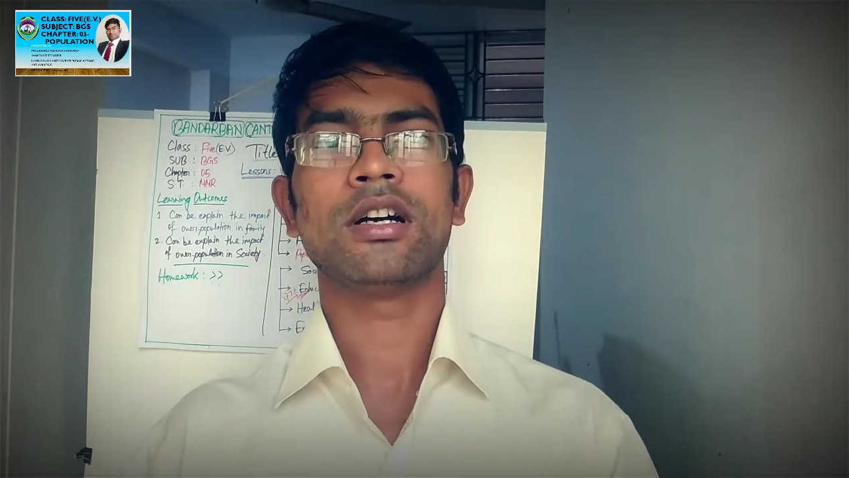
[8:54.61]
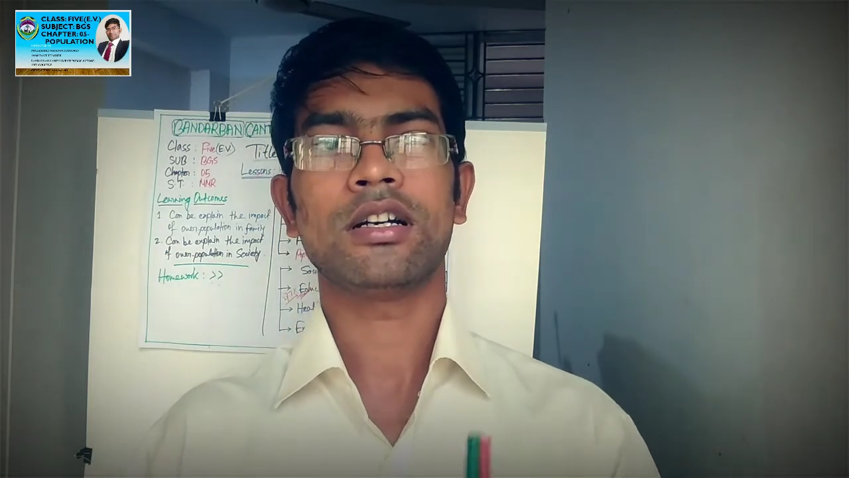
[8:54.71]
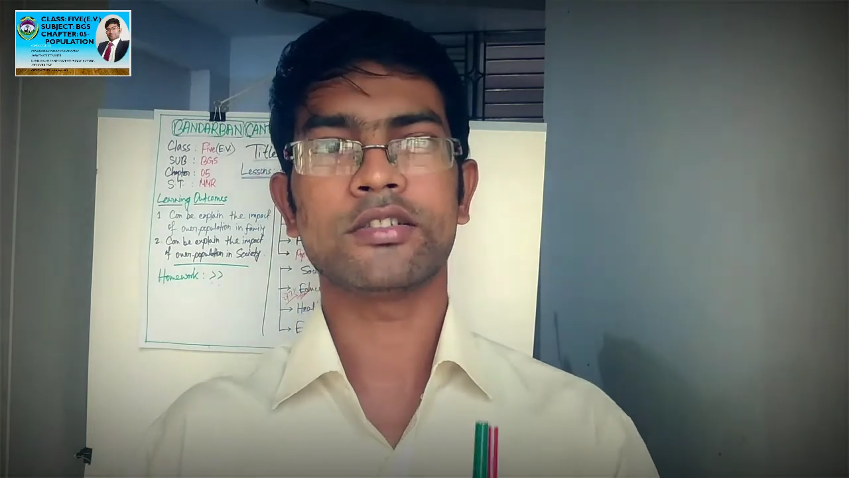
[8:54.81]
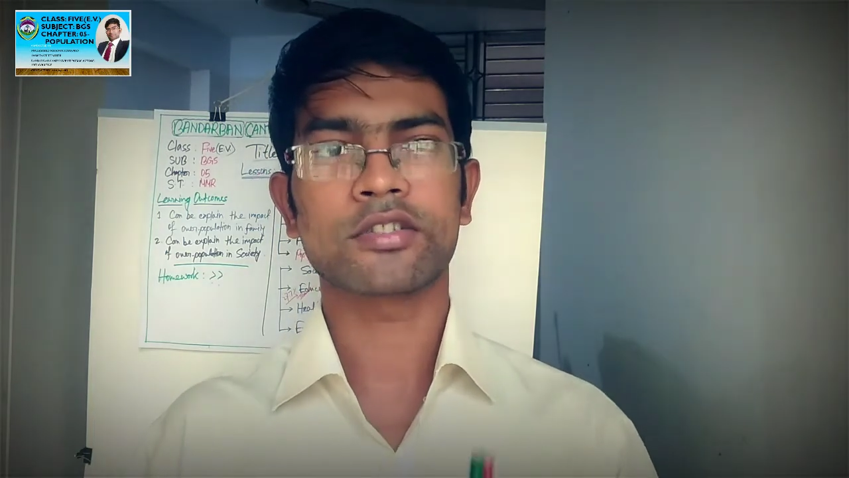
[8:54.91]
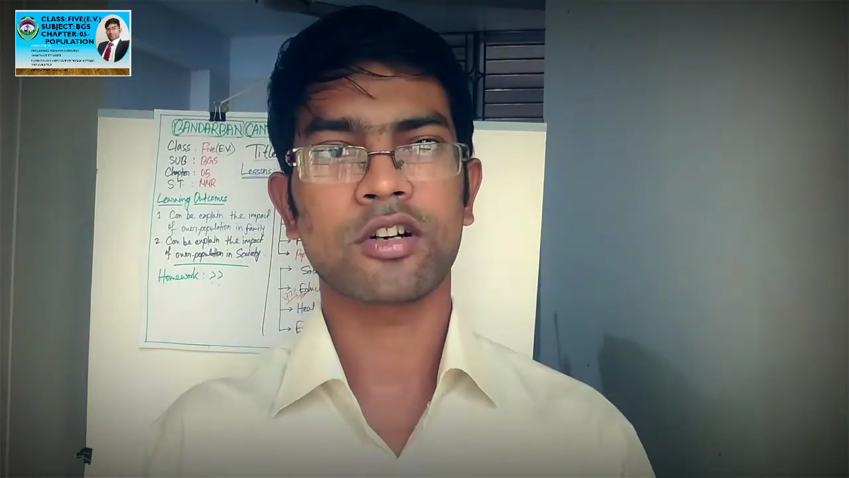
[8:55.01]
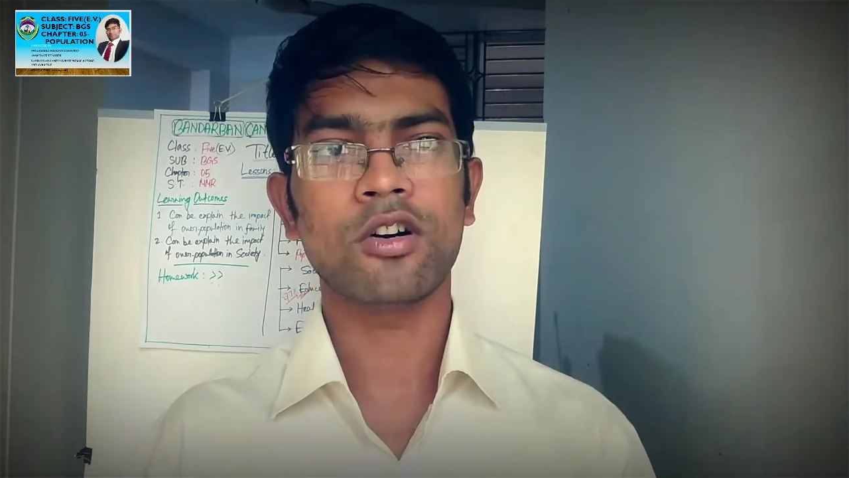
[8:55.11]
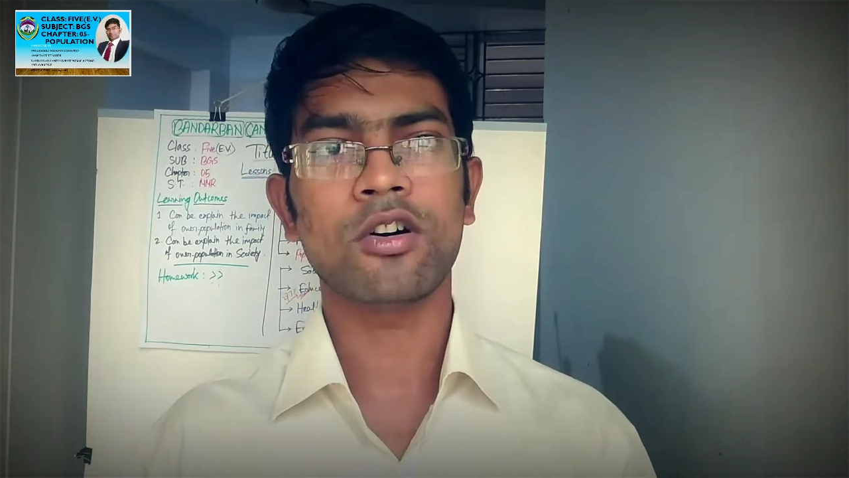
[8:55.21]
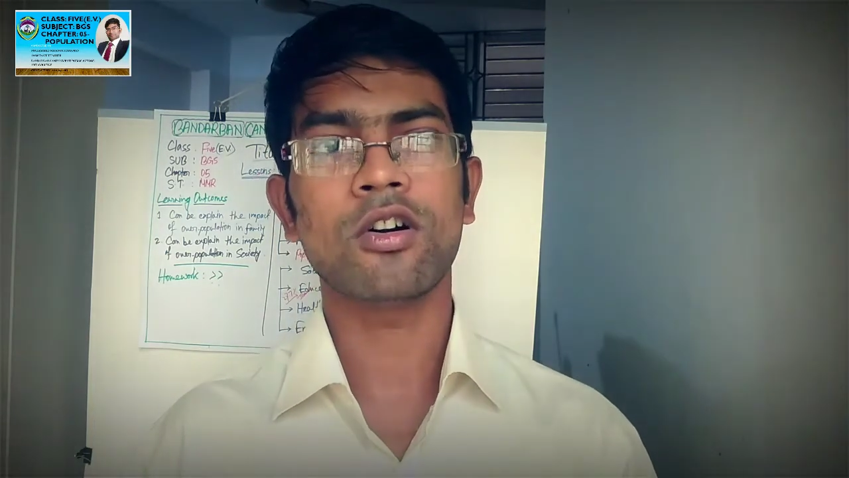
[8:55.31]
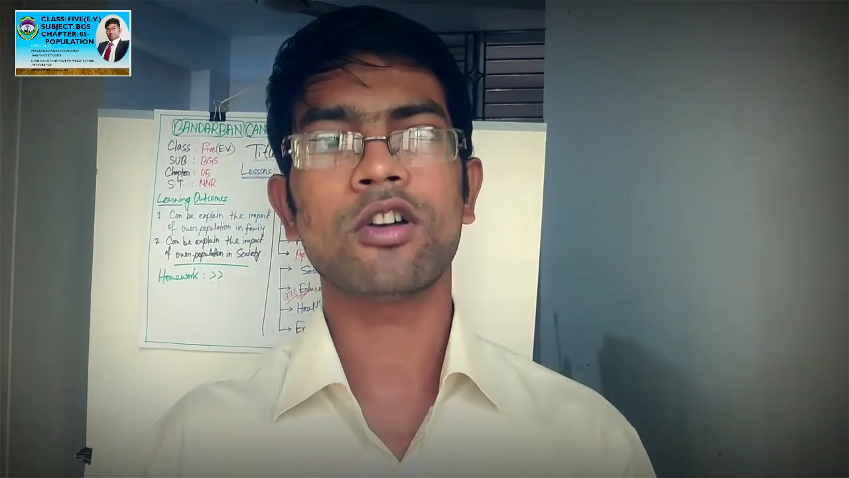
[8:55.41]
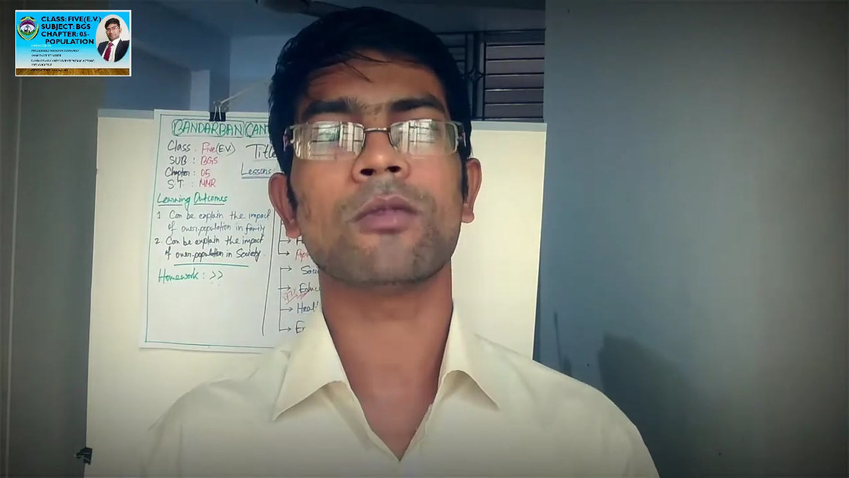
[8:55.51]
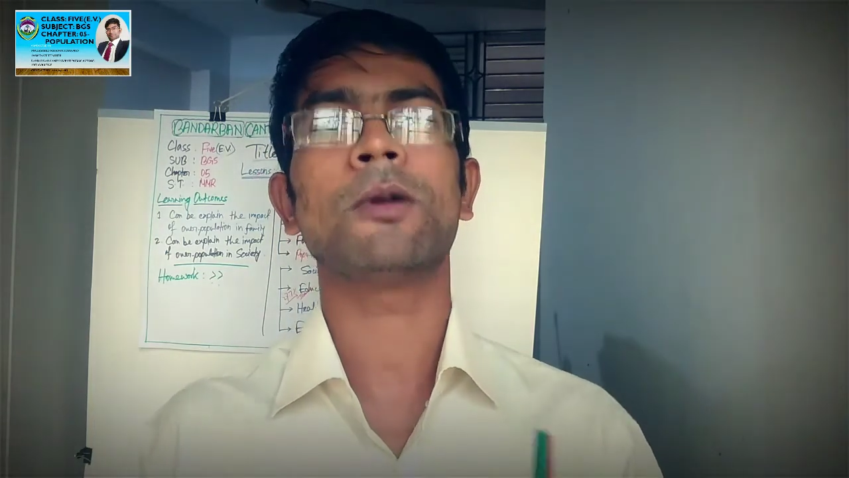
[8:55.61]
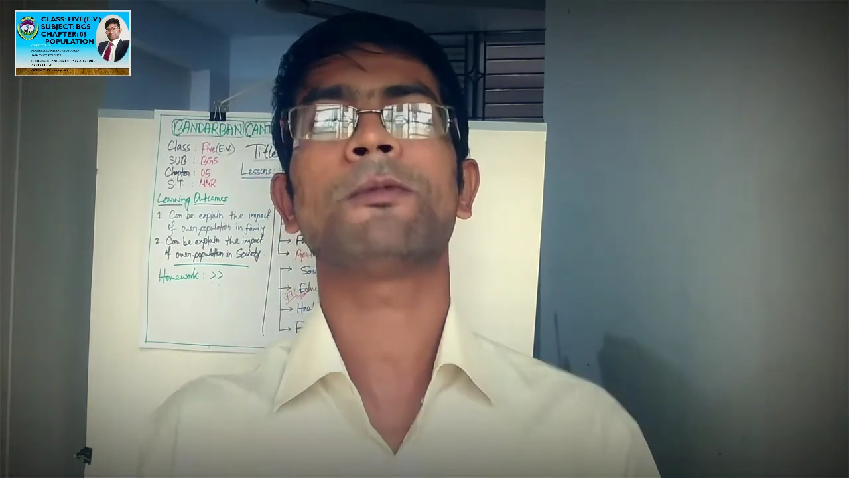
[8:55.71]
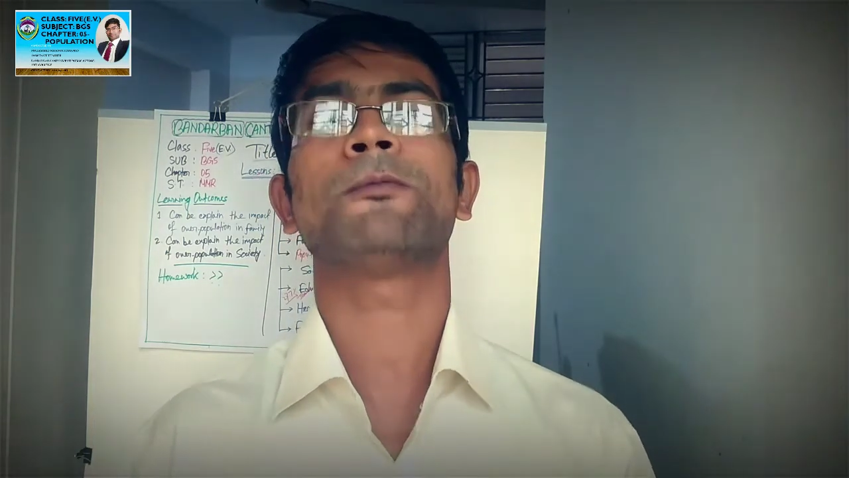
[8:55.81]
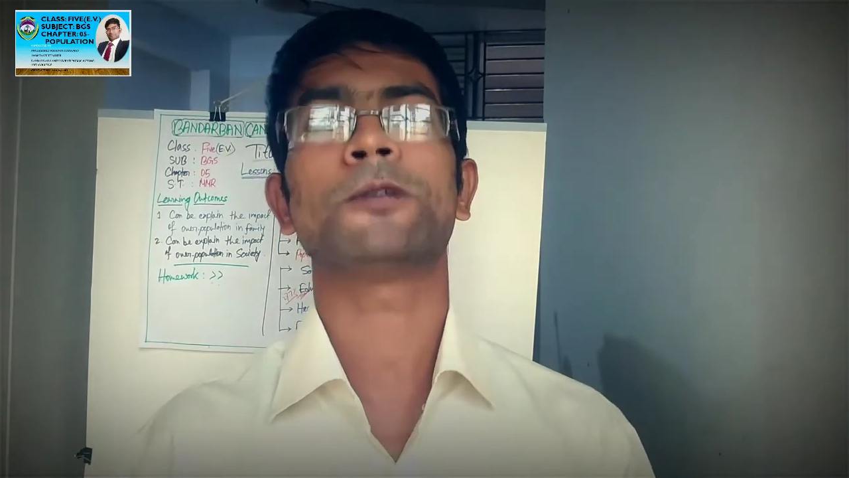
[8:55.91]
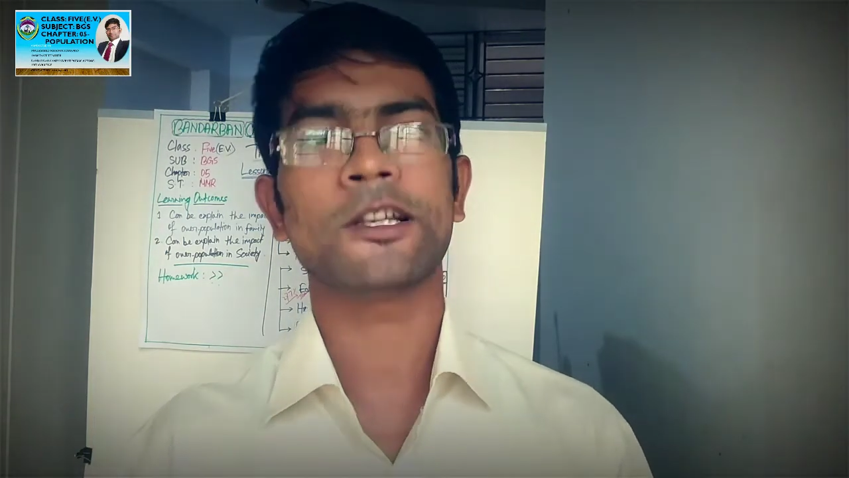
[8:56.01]
is called
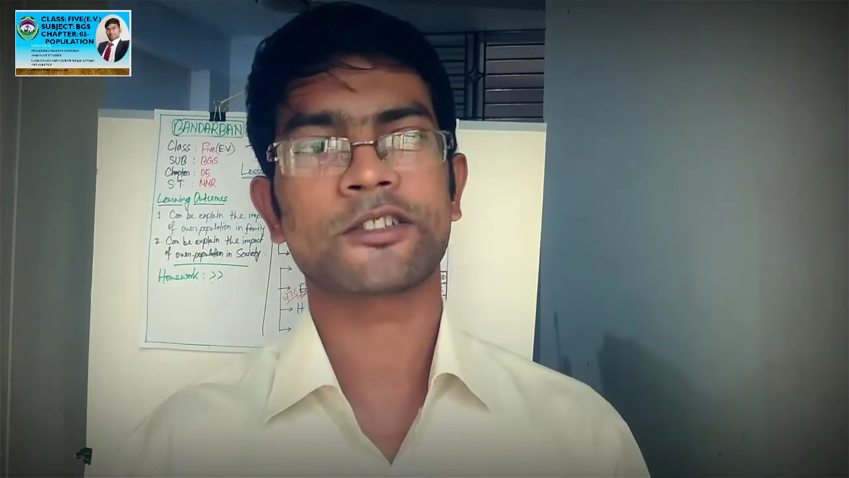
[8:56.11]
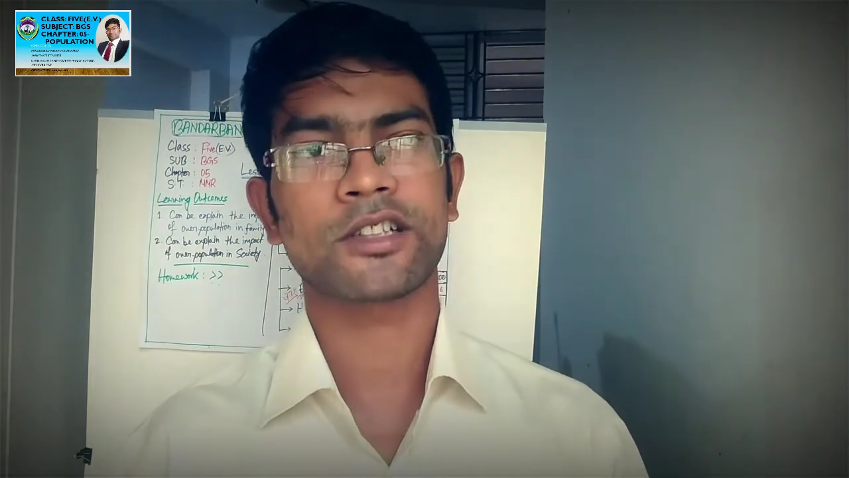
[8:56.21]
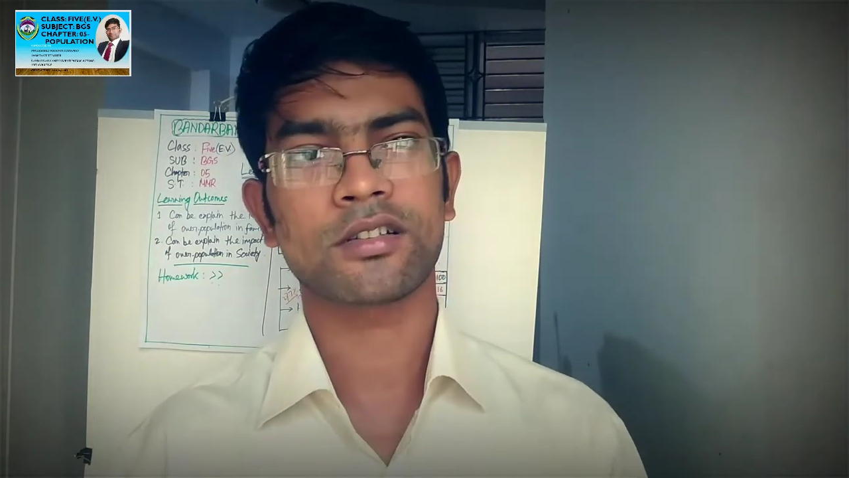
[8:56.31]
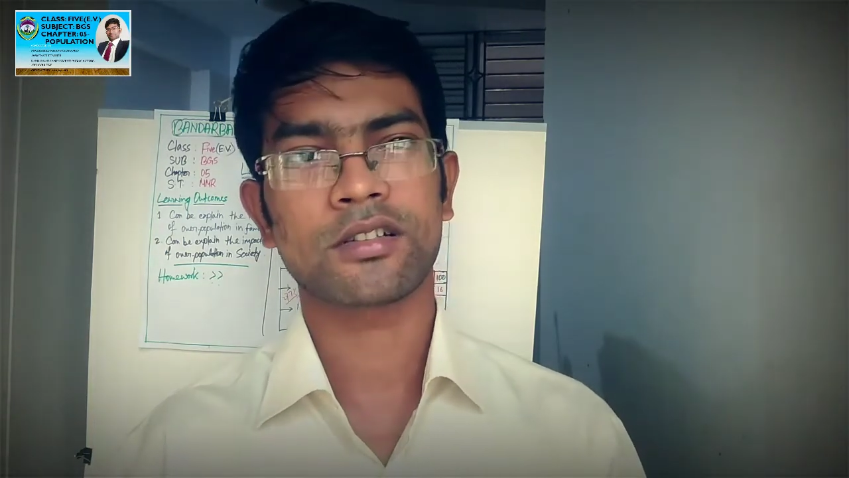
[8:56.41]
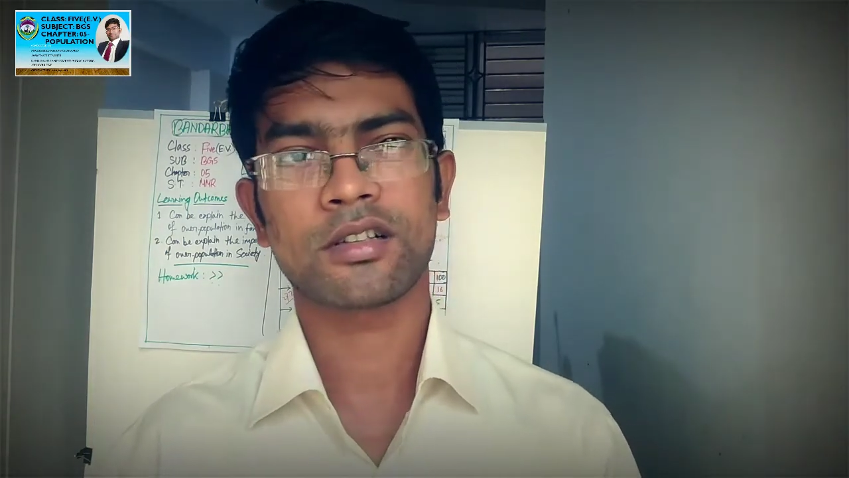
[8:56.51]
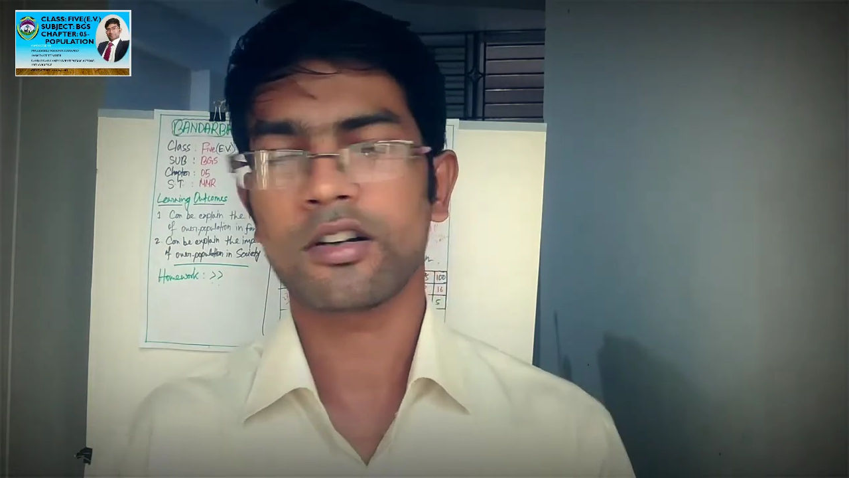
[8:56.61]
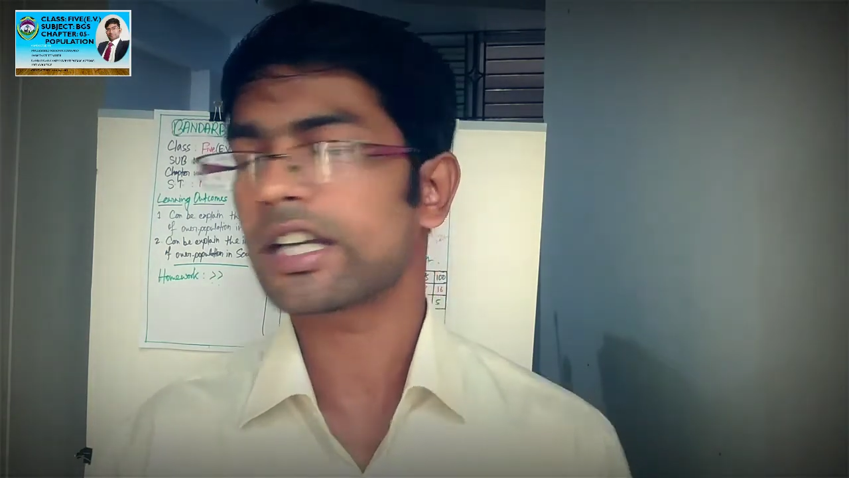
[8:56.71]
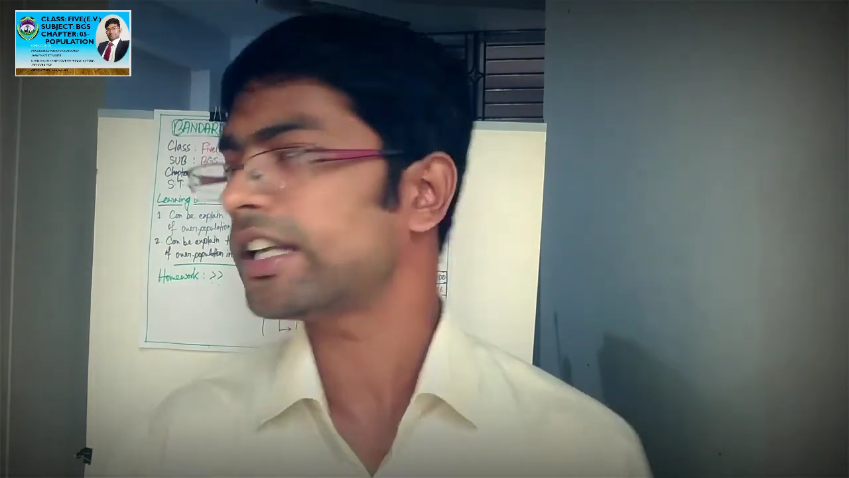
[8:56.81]
overpopulation. Okay,